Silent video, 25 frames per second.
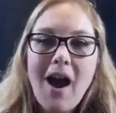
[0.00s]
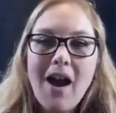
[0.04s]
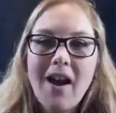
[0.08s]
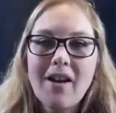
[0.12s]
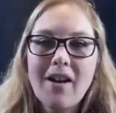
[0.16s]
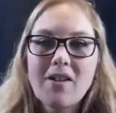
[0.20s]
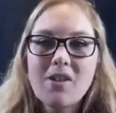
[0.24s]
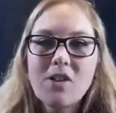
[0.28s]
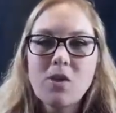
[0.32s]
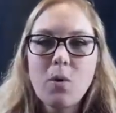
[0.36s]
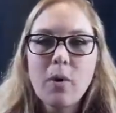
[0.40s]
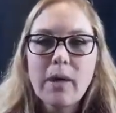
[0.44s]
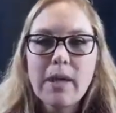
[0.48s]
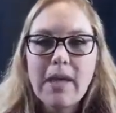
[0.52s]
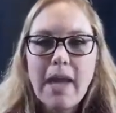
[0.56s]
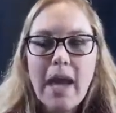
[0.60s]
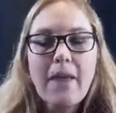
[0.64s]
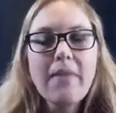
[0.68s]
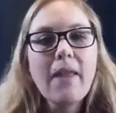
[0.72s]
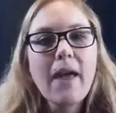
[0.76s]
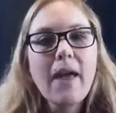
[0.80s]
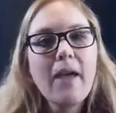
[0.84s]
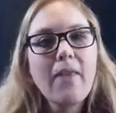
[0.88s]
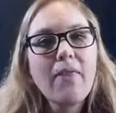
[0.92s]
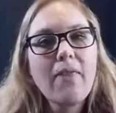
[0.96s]
So again,
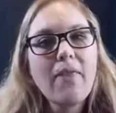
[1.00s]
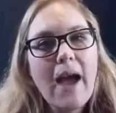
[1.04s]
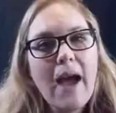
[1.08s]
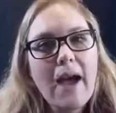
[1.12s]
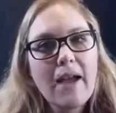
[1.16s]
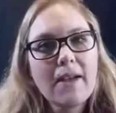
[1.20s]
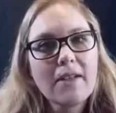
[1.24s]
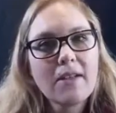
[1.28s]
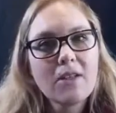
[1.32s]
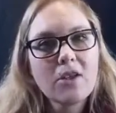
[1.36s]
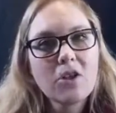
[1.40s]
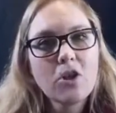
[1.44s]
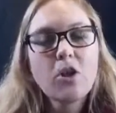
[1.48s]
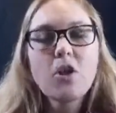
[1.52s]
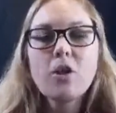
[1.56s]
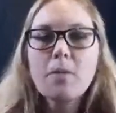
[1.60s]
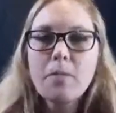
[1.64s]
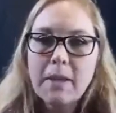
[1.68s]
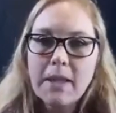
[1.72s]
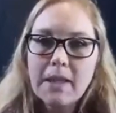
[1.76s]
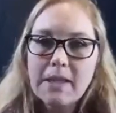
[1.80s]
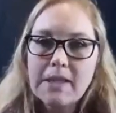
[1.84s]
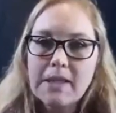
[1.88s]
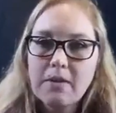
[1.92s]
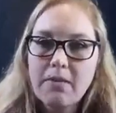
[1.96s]
that could
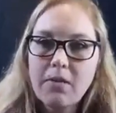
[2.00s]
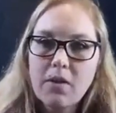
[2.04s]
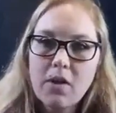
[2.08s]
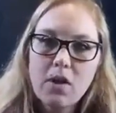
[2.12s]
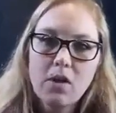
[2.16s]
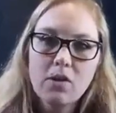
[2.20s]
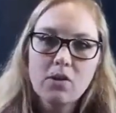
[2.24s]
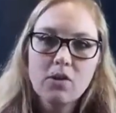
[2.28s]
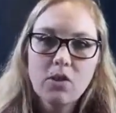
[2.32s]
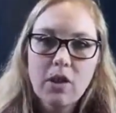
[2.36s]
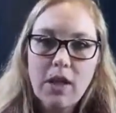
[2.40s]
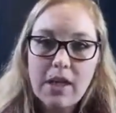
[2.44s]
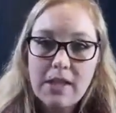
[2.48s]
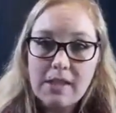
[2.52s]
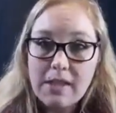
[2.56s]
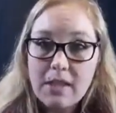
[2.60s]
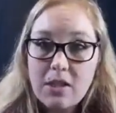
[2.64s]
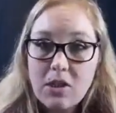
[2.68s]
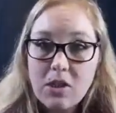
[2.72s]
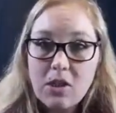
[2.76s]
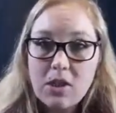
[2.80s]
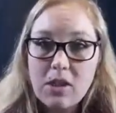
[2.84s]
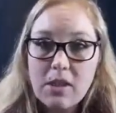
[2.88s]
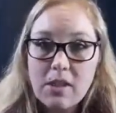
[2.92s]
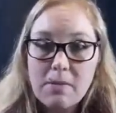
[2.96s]
be a difficult
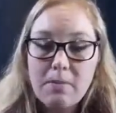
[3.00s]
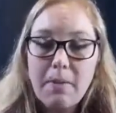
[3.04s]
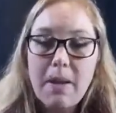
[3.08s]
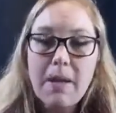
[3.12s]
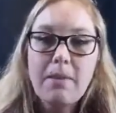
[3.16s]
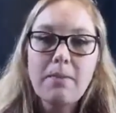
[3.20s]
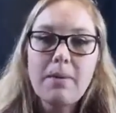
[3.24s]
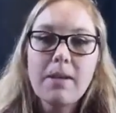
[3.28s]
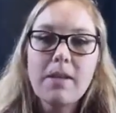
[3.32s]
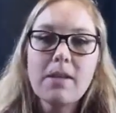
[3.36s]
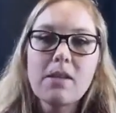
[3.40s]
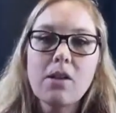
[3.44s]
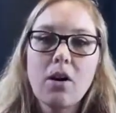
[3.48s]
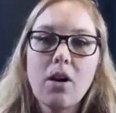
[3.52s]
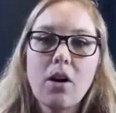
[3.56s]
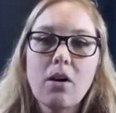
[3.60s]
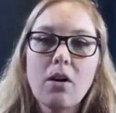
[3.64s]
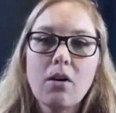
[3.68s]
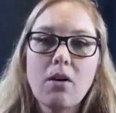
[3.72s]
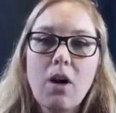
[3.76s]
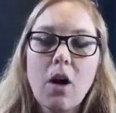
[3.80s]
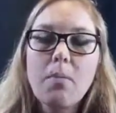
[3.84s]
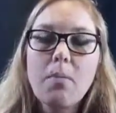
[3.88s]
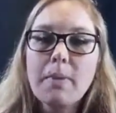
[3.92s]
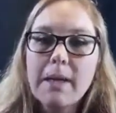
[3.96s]
transition as babies
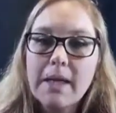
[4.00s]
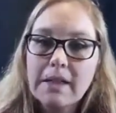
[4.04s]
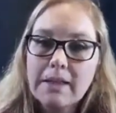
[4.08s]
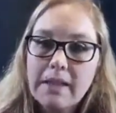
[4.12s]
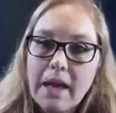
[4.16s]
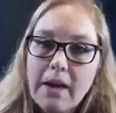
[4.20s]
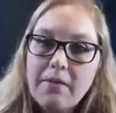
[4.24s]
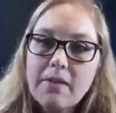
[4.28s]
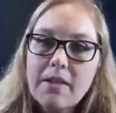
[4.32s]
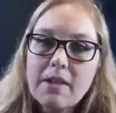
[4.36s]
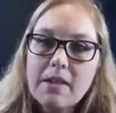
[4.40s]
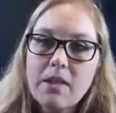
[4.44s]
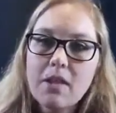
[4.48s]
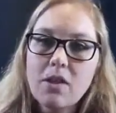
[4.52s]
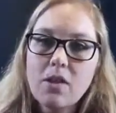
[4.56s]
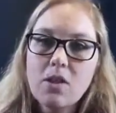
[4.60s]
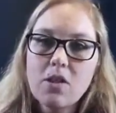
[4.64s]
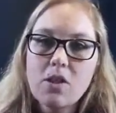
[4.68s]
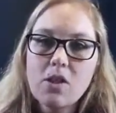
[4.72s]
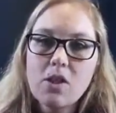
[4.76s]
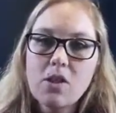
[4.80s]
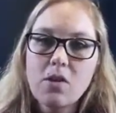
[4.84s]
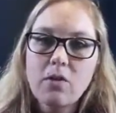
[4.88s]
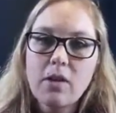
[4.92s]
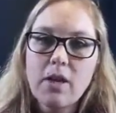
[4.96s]
are being left in the
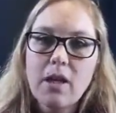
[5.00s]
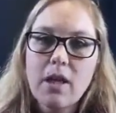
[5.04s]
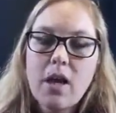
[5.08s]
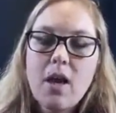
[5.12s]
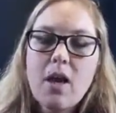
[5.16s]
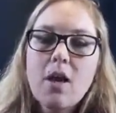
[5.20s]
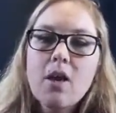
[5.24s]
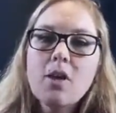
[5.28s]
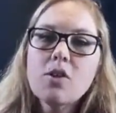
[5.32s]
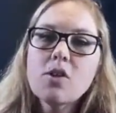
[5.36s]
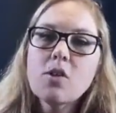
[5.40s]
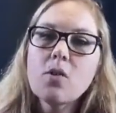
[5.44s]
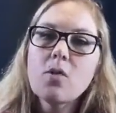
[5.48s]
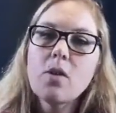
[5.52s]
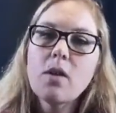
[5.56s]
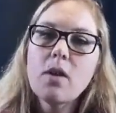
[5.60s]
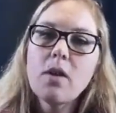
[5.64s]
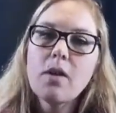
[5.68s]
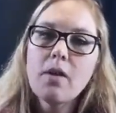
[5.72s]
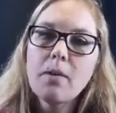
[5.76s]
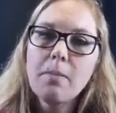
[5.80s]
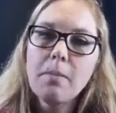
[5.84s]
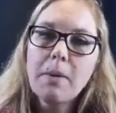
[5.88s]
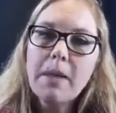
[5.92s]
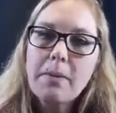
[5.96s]
nursery. So
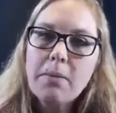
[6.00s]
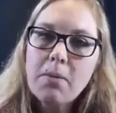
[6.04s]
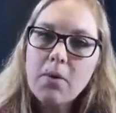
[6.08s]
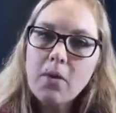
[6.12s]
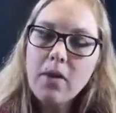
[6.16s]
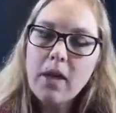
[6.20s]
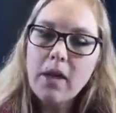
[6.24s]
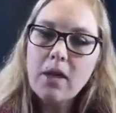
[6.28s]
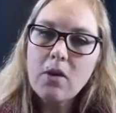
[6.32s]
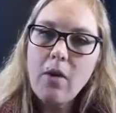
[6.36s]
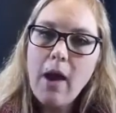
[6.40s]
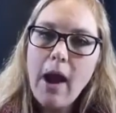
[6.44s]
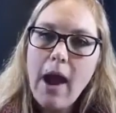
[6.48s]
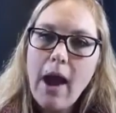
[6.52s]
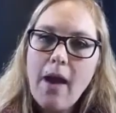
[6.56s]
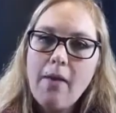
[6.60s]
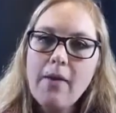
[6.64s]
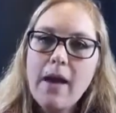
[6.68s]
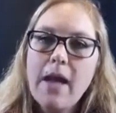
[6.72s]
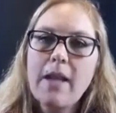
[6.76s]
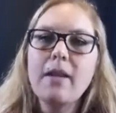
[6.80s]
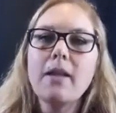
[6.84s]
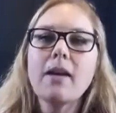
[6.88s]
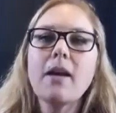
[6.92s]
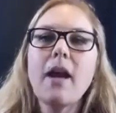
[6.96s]
the people that you have
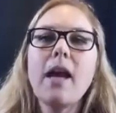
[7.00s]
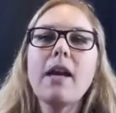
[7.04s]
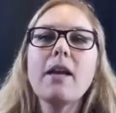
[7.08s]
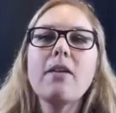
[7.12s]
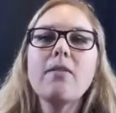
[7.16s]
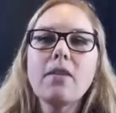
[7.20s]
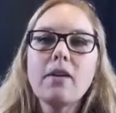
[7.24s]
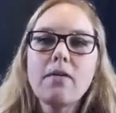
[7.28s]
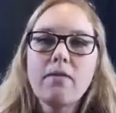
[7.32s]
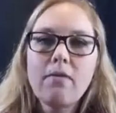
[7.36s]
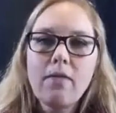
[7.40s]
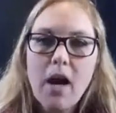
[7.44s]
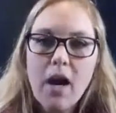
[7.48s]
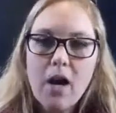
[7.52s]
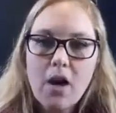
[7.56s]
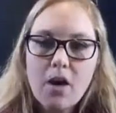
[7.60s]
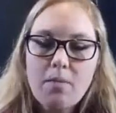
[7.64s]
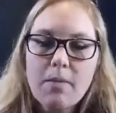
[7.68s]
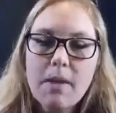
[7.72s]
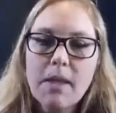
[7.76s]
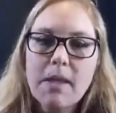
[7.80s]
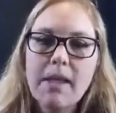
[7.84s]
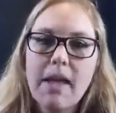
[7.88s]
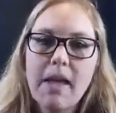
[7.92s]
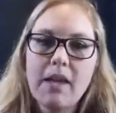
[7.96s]
and the kind of
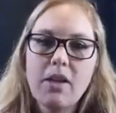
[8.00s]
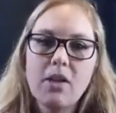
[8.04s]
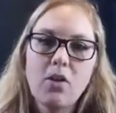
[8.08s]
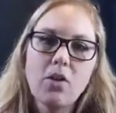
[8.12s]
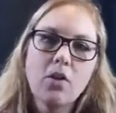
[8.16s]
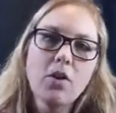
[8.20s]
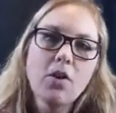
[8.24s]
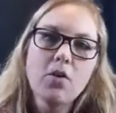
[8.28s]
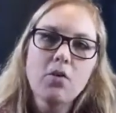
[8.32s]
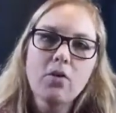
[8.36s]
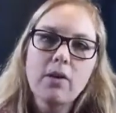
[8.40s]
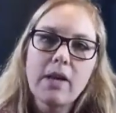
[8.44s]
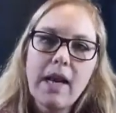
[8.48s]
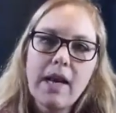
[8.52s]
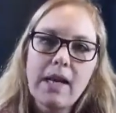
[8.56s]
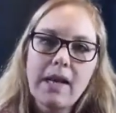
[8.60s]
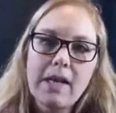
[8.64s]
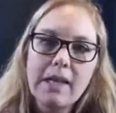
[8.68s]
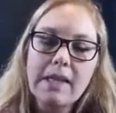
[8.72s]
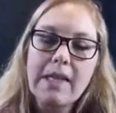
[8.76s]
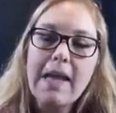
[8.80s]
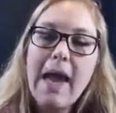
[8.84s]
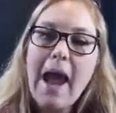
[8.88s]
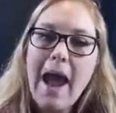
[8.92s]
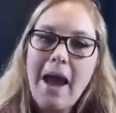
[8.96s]
environment that you're creating,
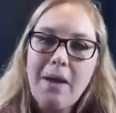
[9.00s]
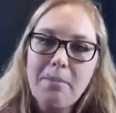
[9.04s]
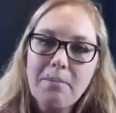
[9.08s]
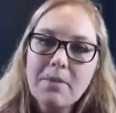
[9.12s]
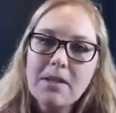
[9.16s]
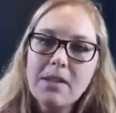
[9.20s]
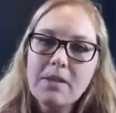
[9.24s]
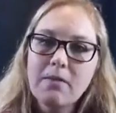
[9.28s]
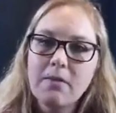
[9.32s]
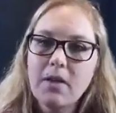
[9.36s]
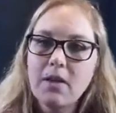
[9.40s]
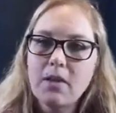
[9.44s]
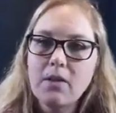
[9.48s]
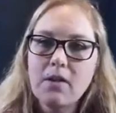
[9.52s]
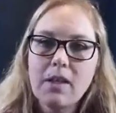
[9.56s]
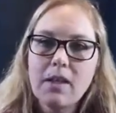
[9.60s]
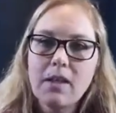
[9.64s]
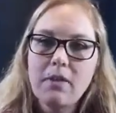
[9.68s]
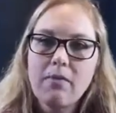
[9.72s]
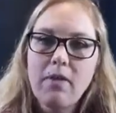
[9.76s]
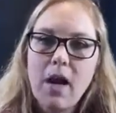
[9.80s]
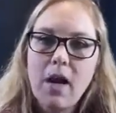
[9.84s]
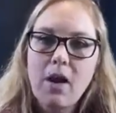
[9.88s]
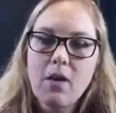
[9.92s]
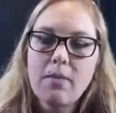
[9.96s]
the atmosphere in the
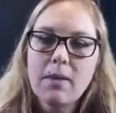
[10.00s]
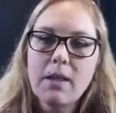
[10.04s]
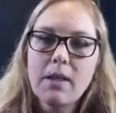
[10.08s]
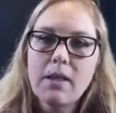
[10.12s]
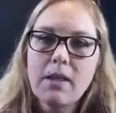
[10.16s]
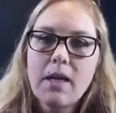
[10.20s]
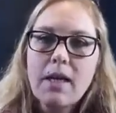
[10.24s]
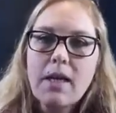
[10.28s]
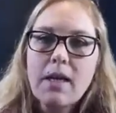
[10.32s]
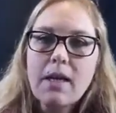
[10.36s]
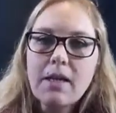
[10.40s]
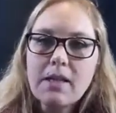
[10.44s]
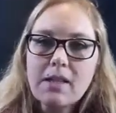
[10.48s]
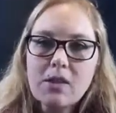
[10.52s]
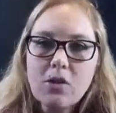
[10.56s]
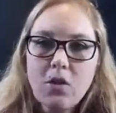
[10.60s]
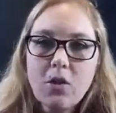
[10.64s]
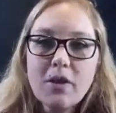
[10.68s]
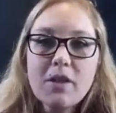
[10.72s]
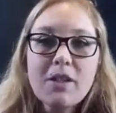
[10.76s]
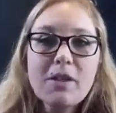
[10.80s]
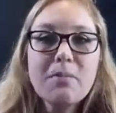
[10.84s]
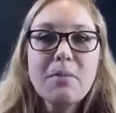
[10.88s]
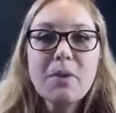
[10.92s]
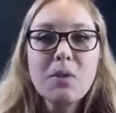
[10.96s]
environment, is going
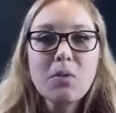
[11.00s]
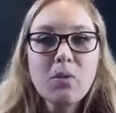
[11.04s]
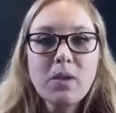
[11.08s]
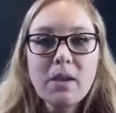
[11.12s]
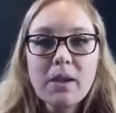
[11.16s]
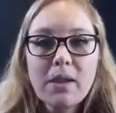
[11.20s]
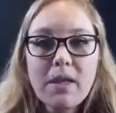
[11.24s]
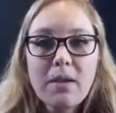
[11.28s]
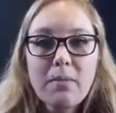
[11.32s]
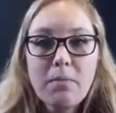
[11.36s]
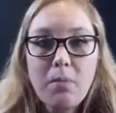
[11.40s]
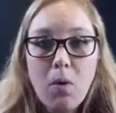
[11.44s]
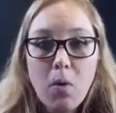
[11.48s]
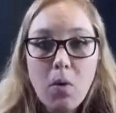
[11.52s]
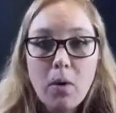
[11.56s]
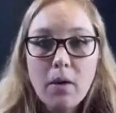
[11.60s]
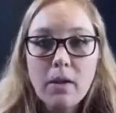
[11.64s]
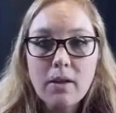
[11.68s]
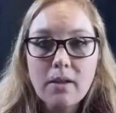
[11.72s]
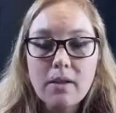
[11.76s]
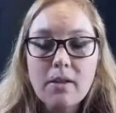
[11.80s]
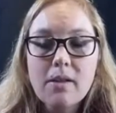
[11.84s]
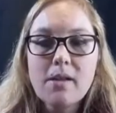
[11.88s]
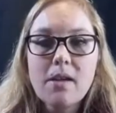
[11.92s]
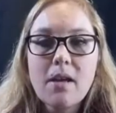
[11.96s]
to be really
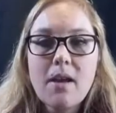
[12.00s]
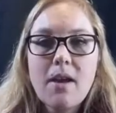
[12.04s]
important